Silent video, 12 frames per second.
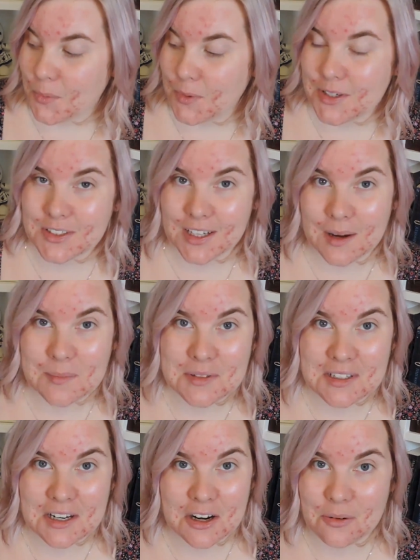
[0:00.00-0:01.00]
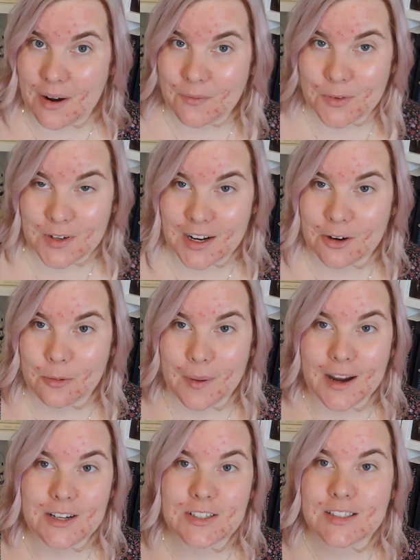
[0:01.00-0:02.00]
which comes in at around 1500
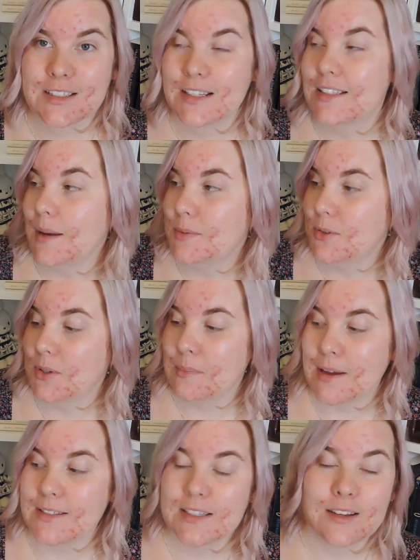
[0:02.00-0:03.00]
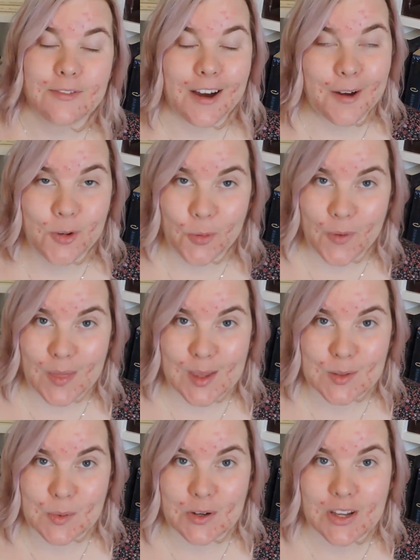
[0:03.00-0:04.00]
pages. It's absolutely massive. I've not read
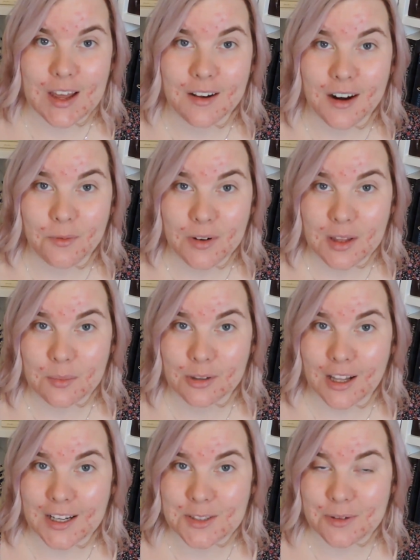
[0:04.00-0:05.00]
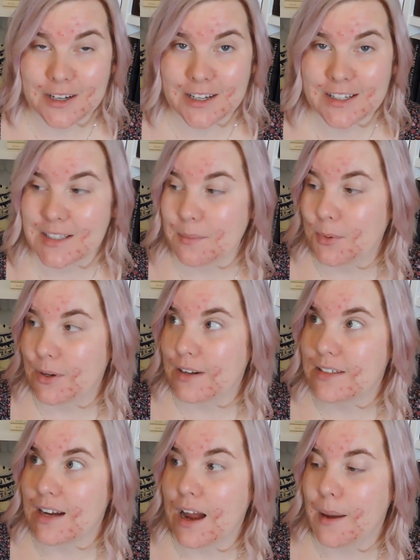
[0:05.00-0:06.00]
this one yet. I really would like to read it at some point
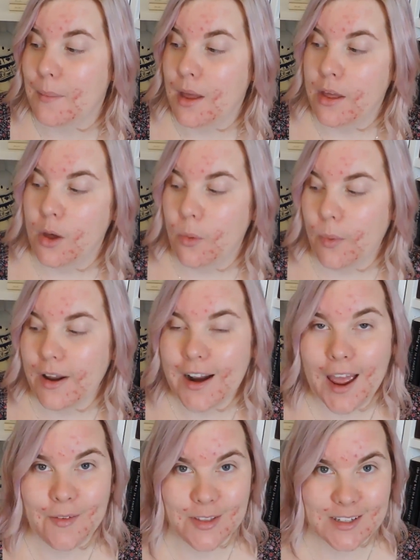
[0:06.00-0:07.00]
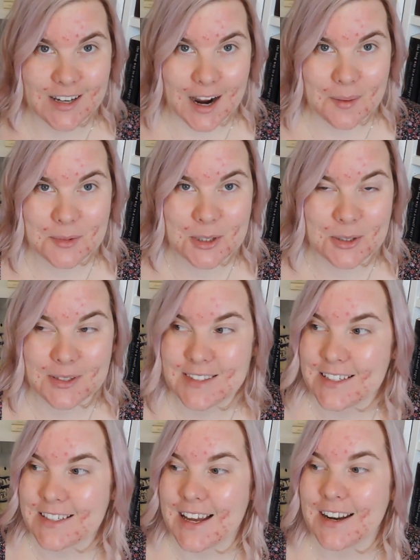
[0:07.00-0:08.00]
in time. when I have the time to
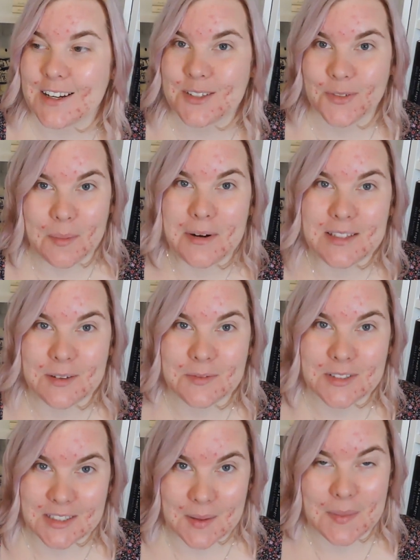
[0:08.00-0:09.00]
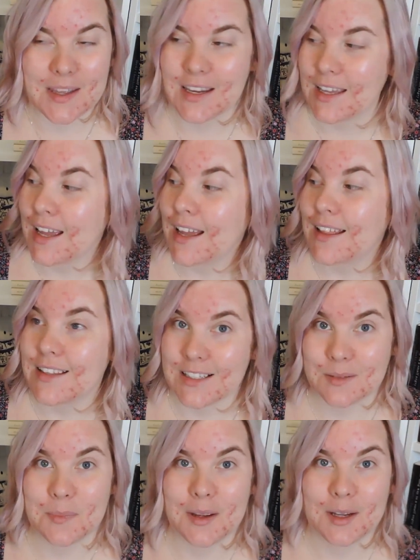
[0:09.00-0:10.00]
sit down and devote myself to something
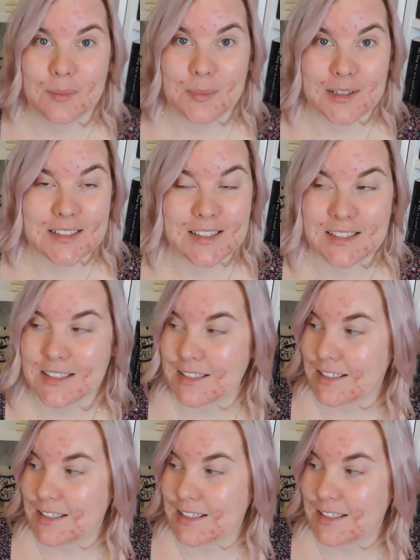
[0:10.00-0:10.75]
this big. But this is